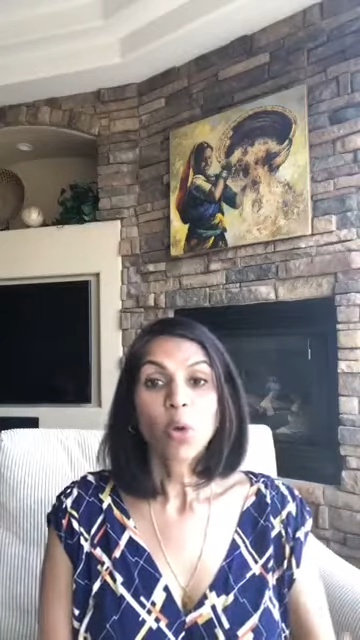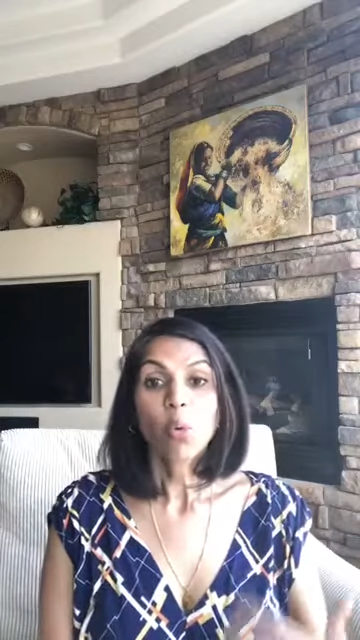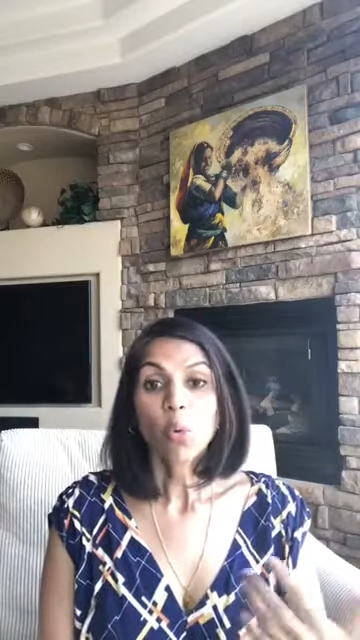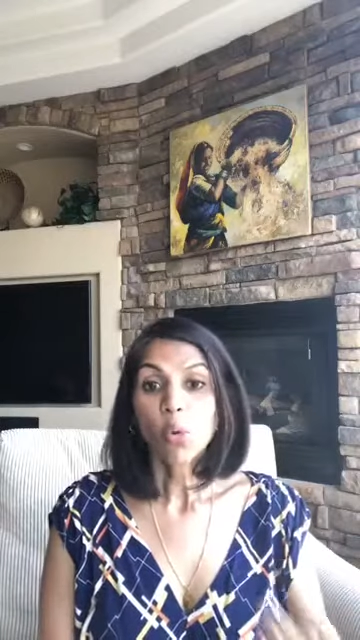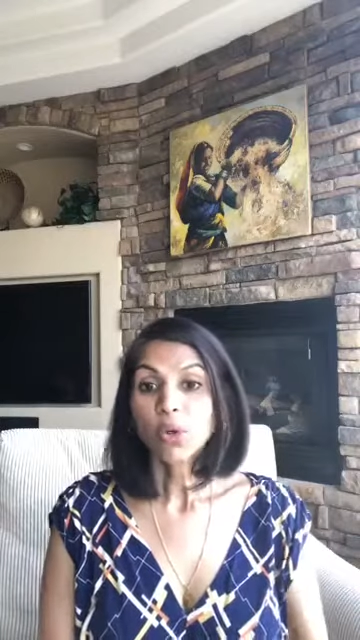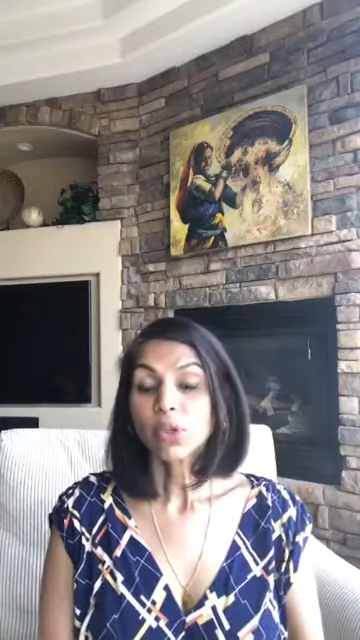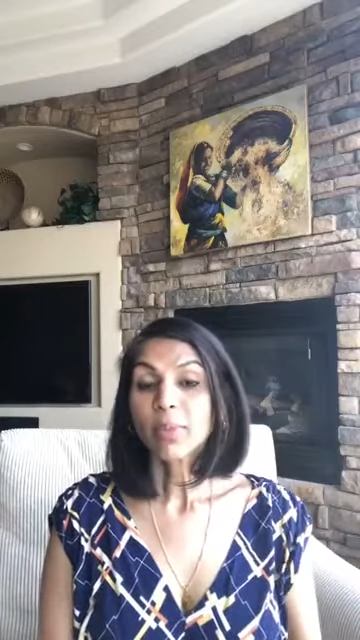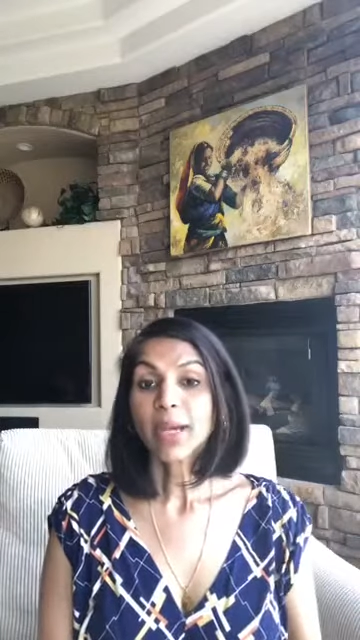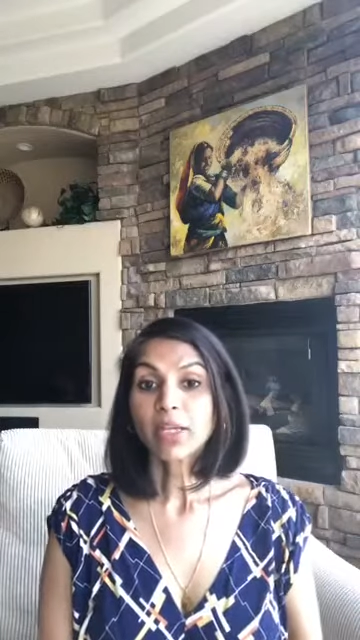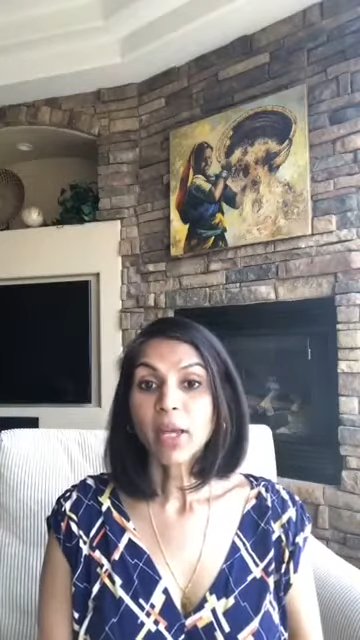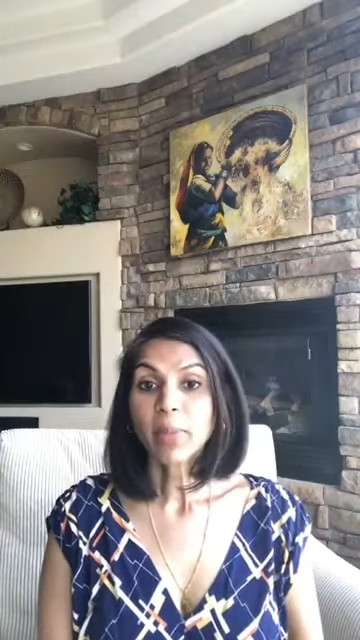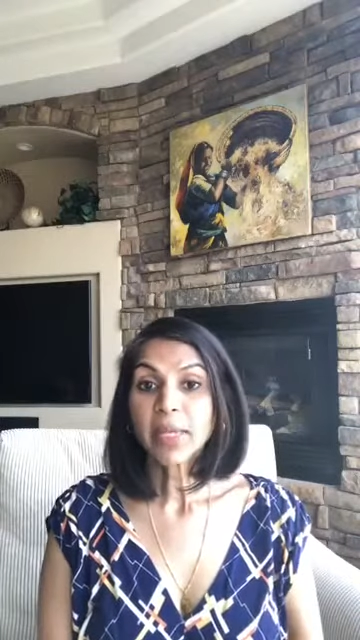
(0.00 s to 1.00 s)
or you might
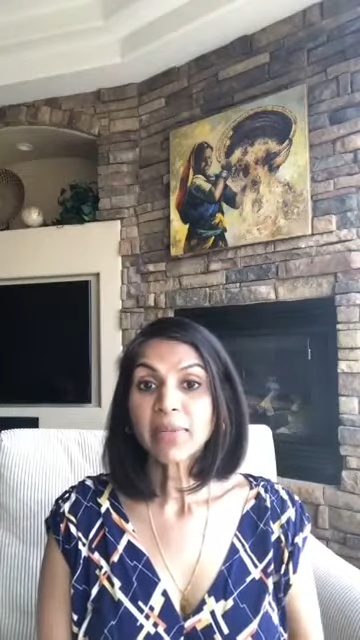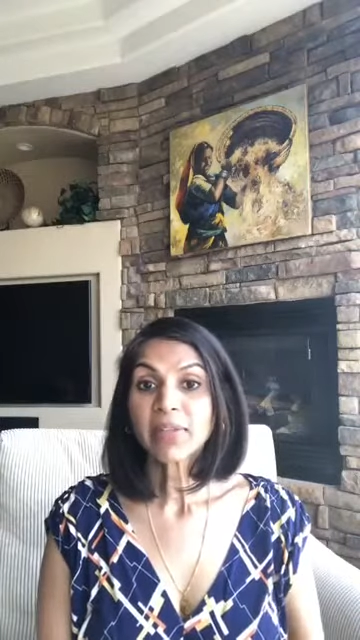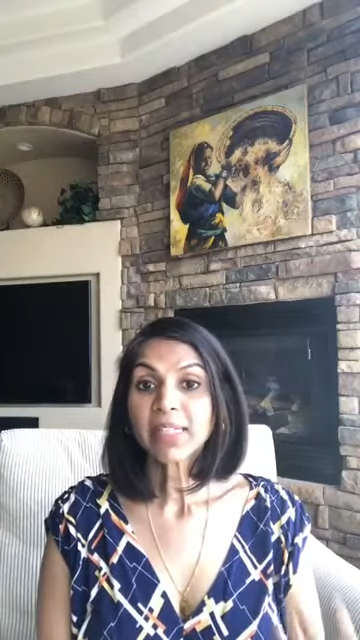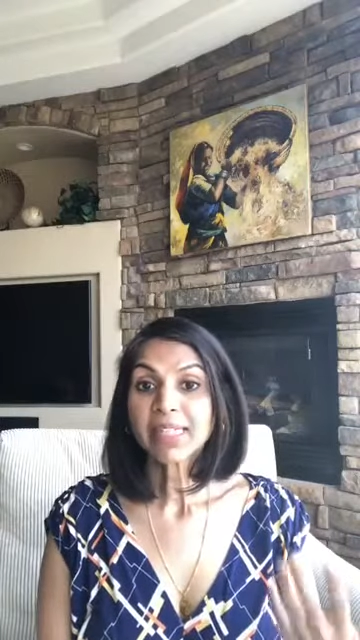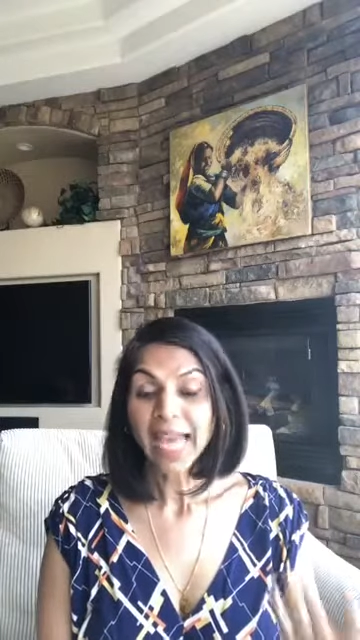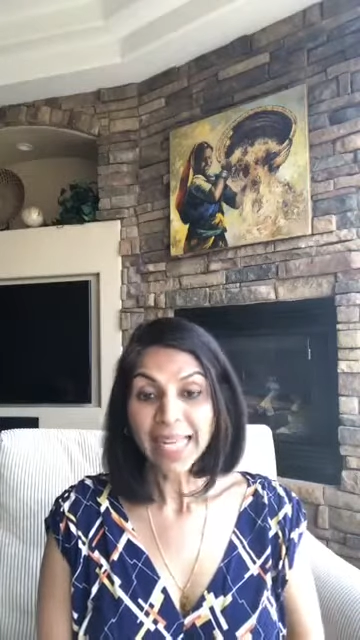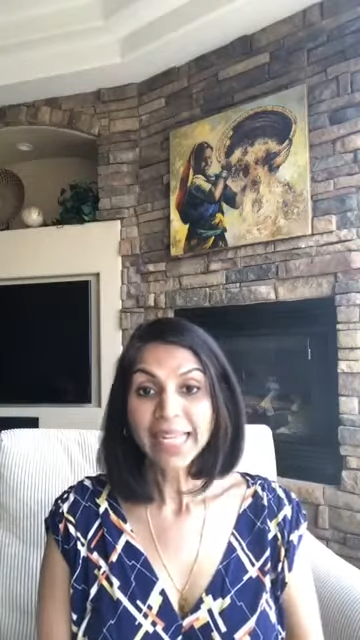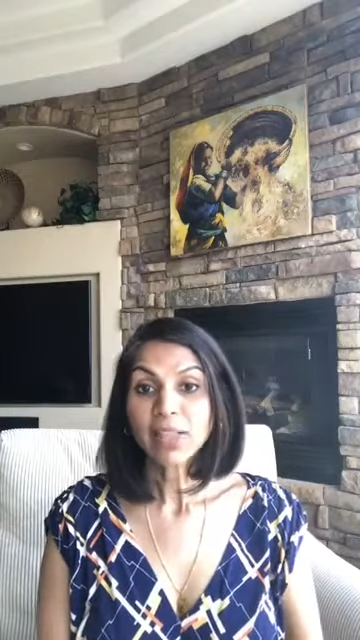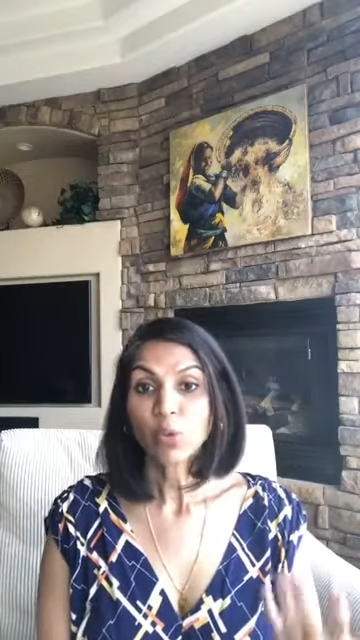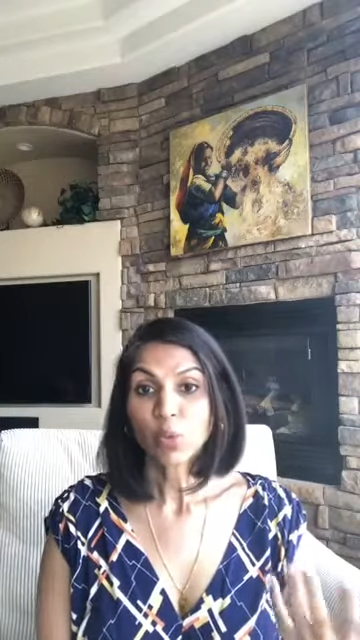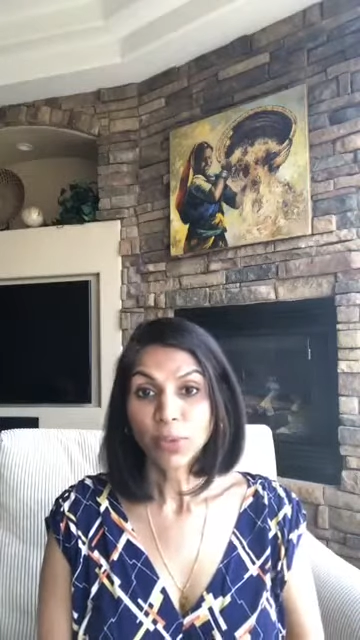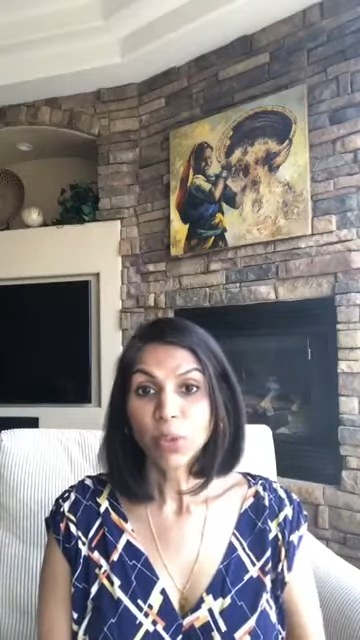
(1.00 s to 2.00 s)
not be even getting the
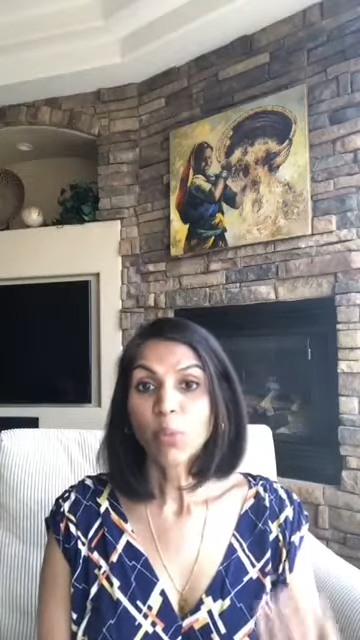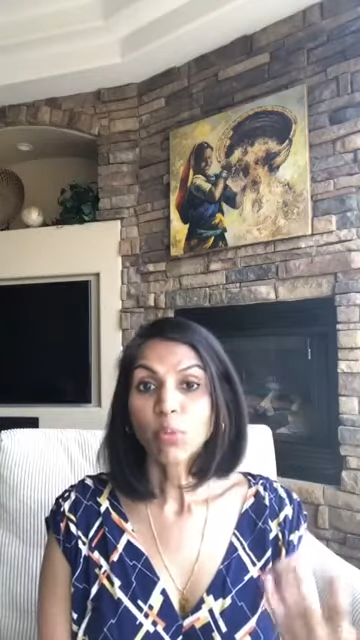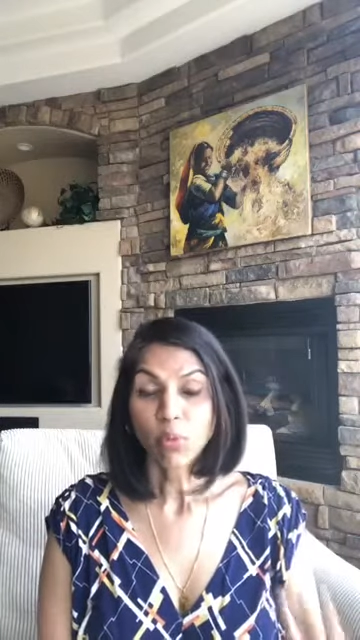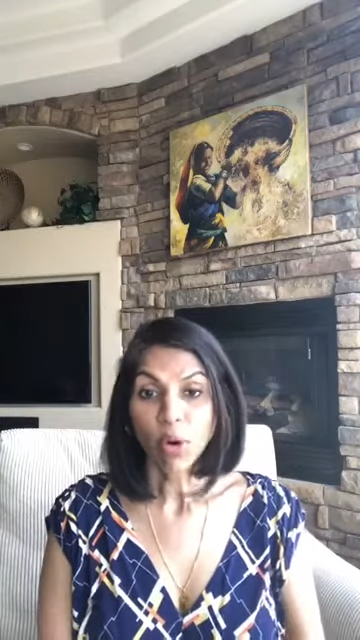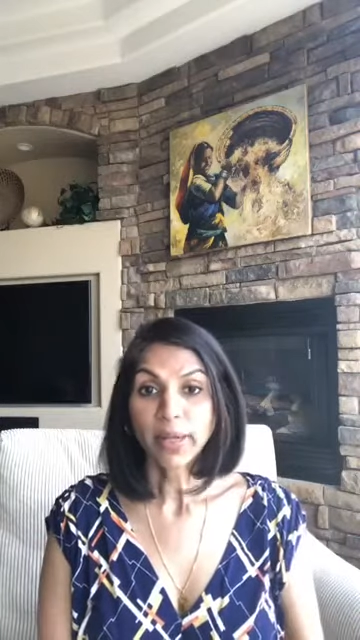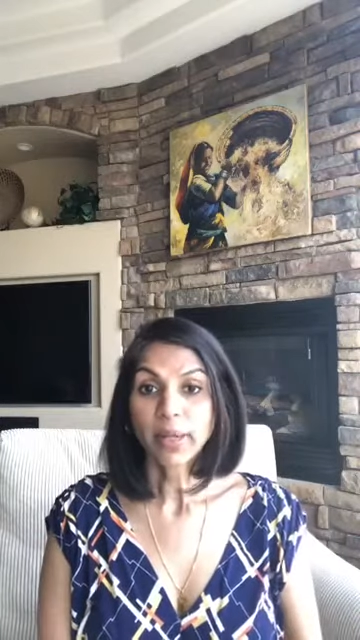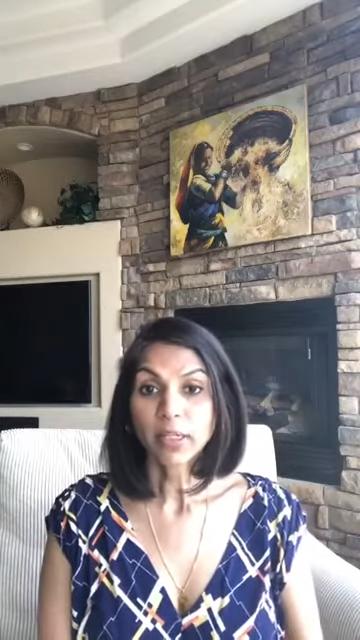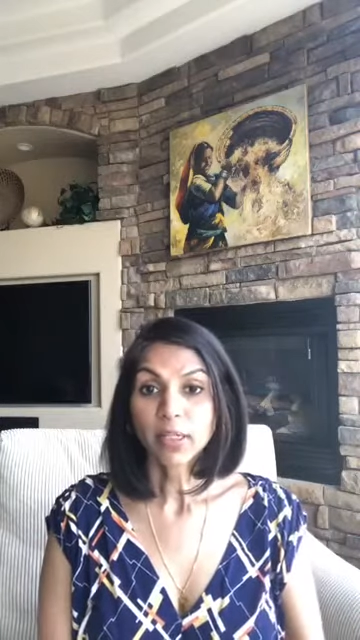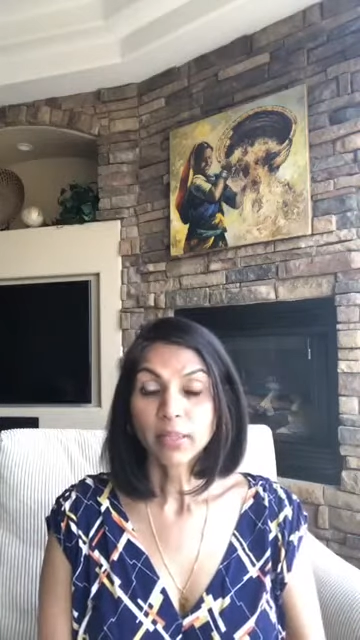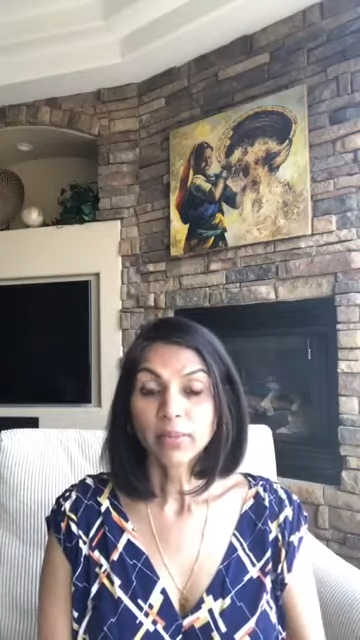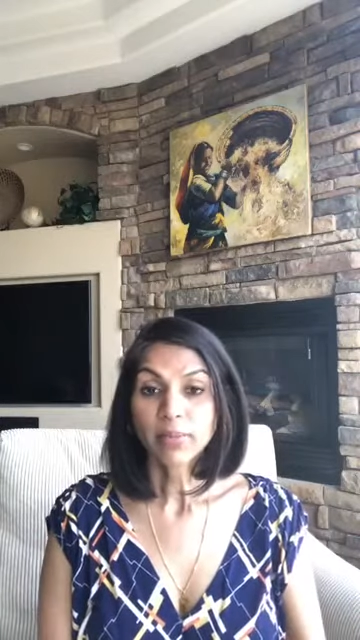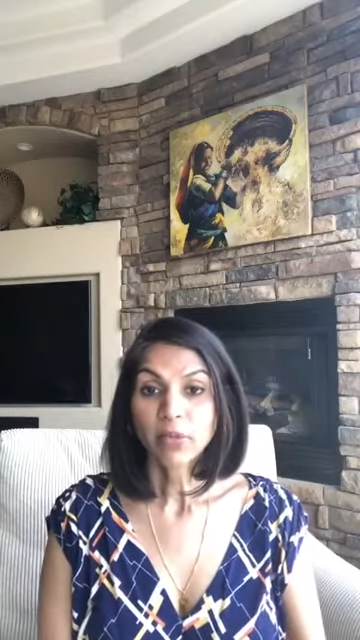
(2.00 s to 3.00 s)
real product,
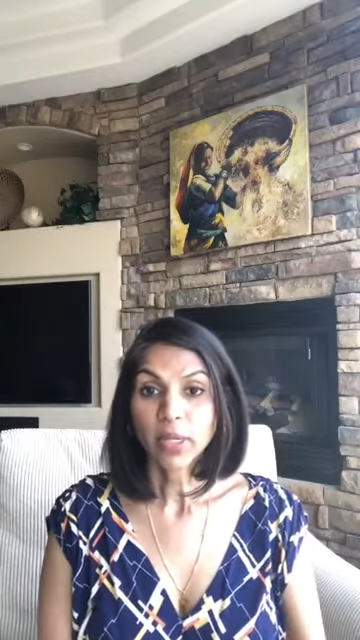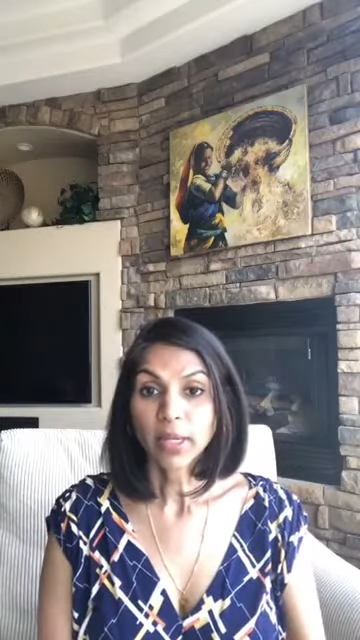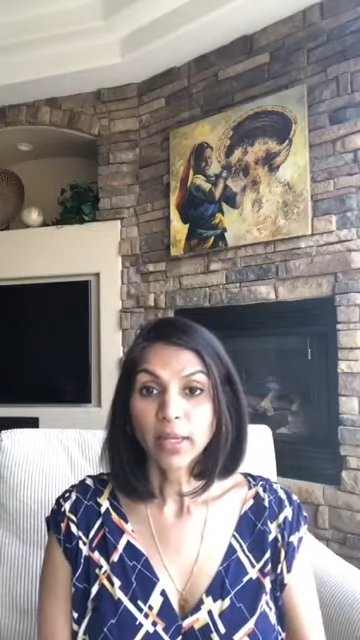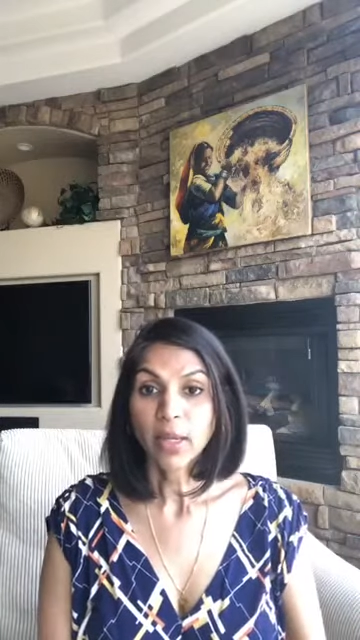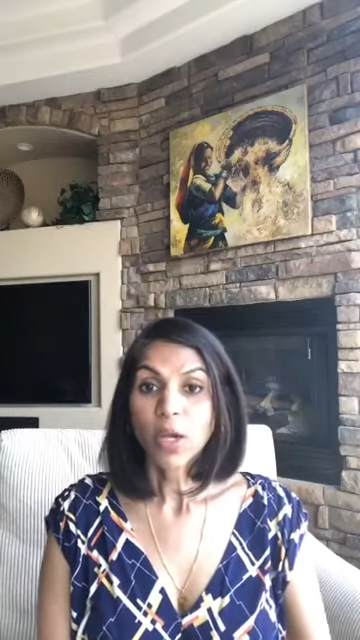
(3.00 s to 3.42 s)
okay?